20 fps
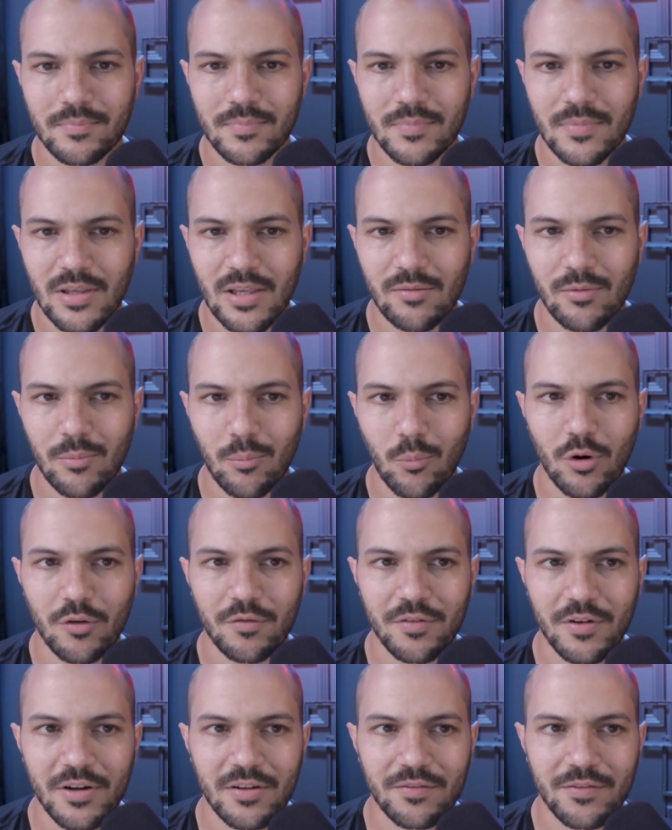Even more
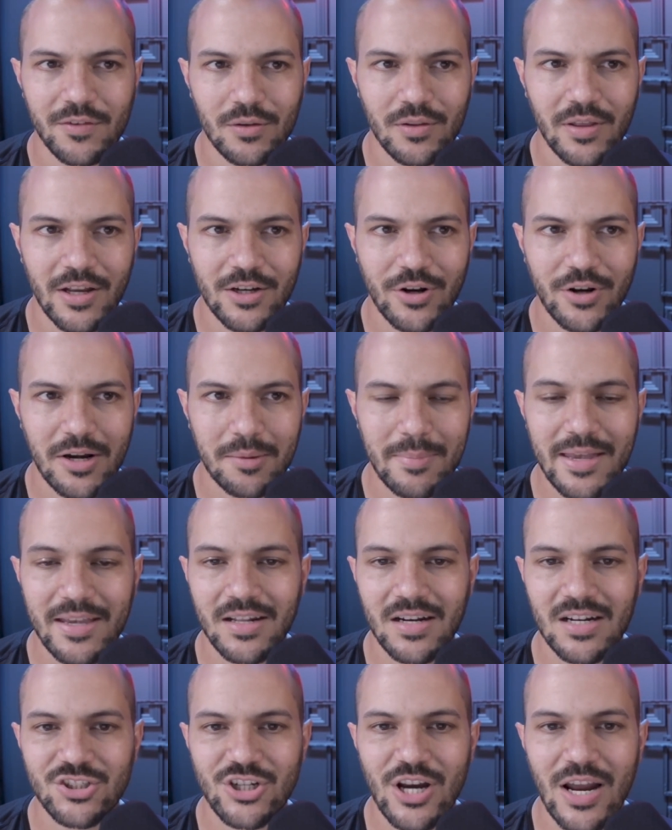fun if you like try to
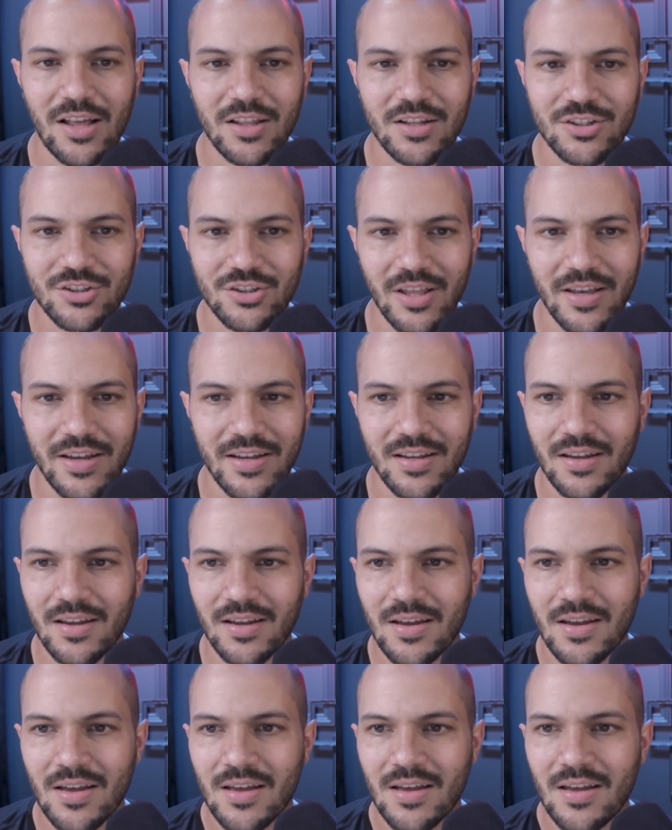make it a challenge, like
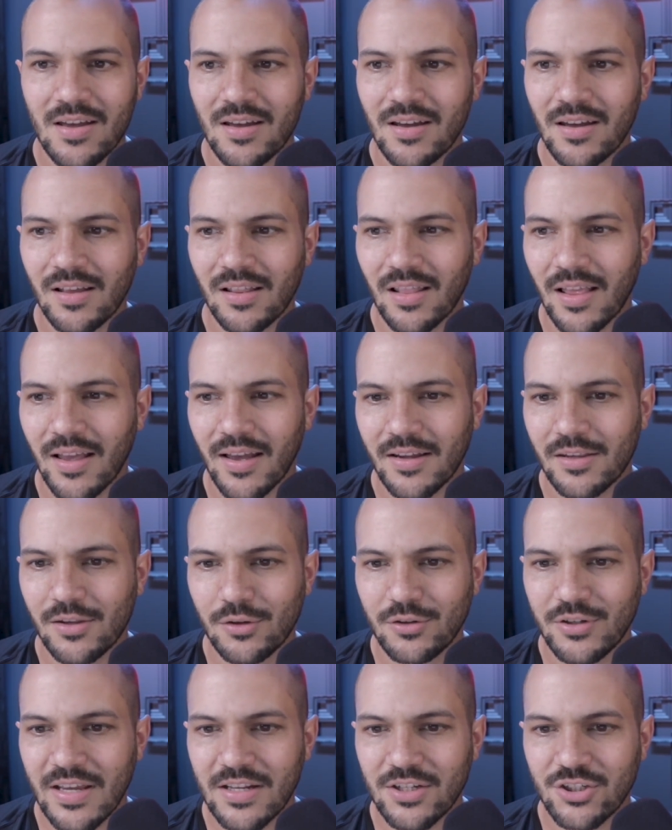
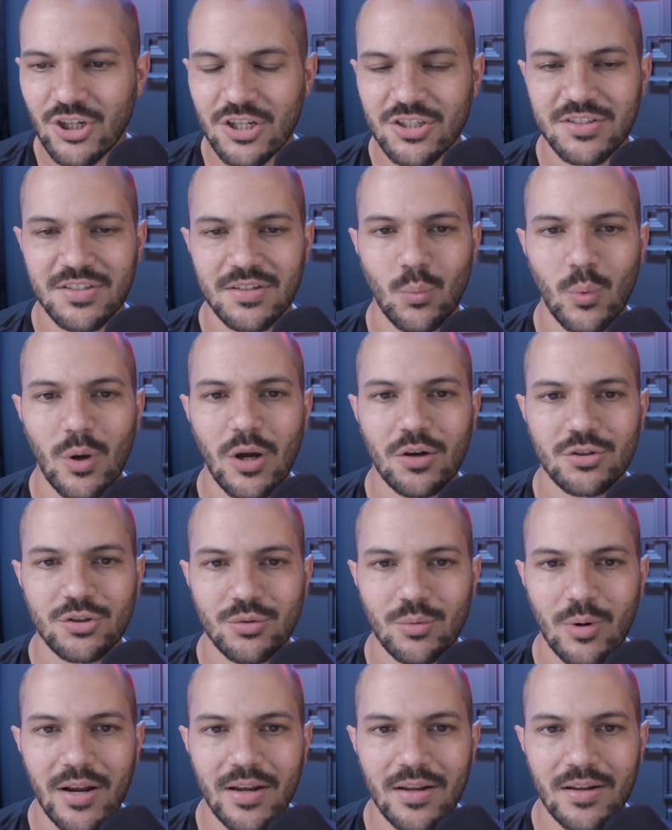you take Justin
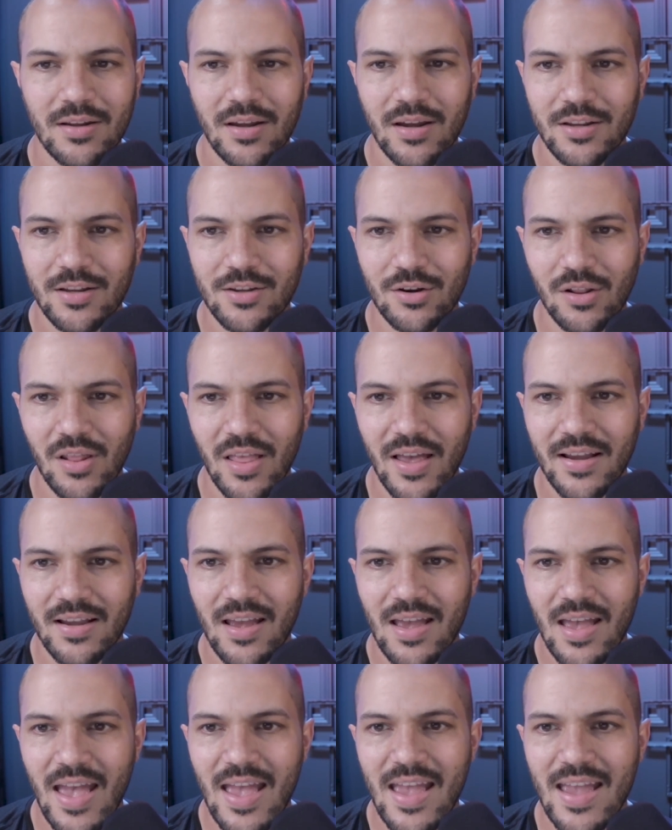Welsh, right? And you're
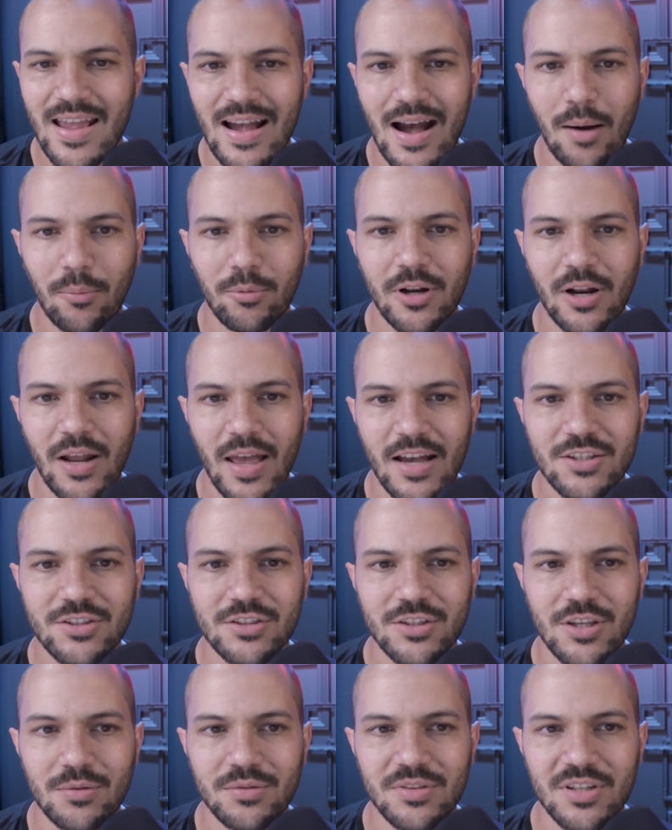like, hey, I'm going to
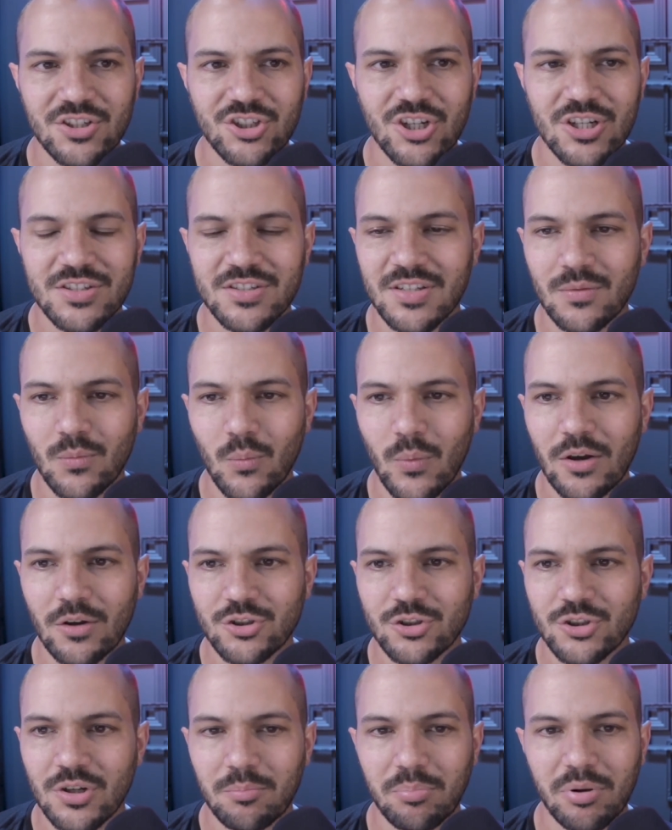execute the Justin
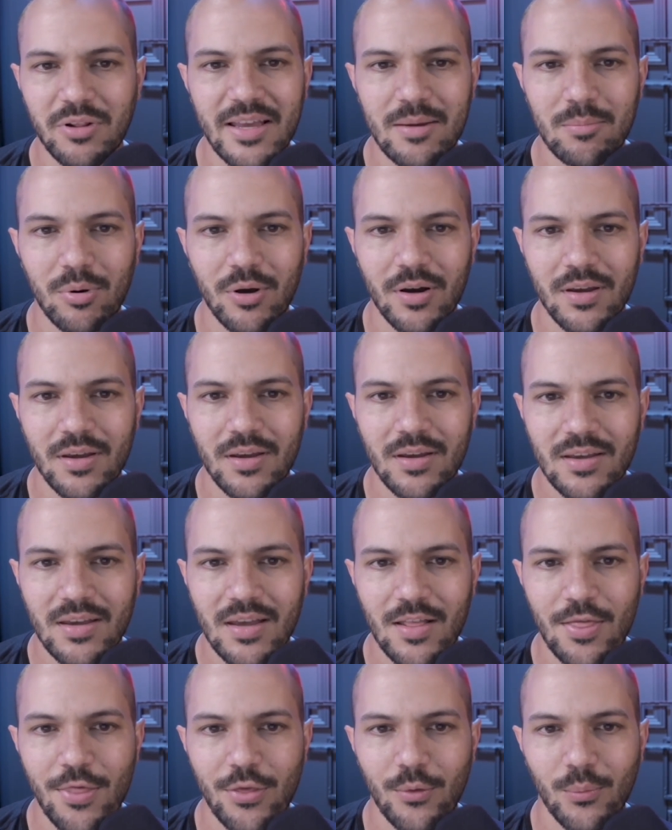Welsh playbook
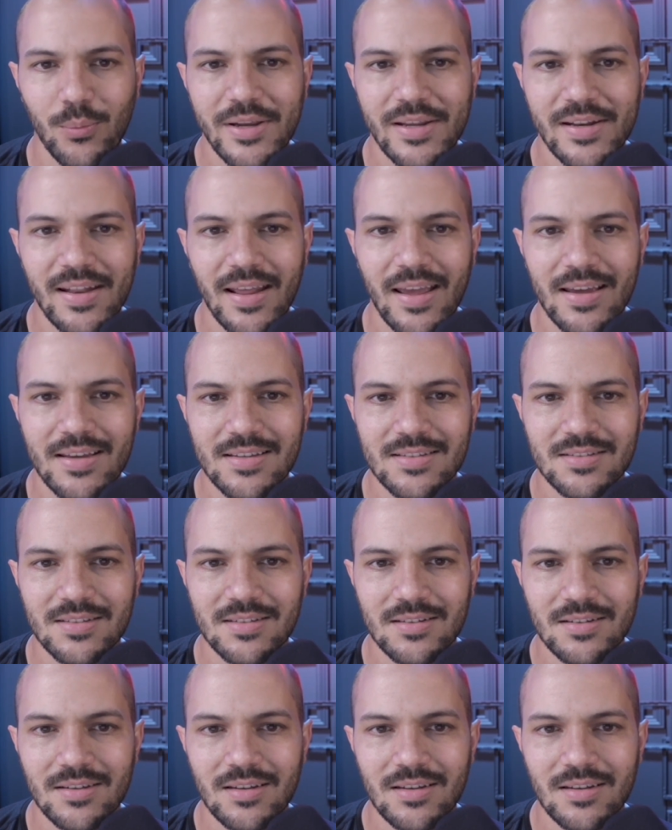in 3 days.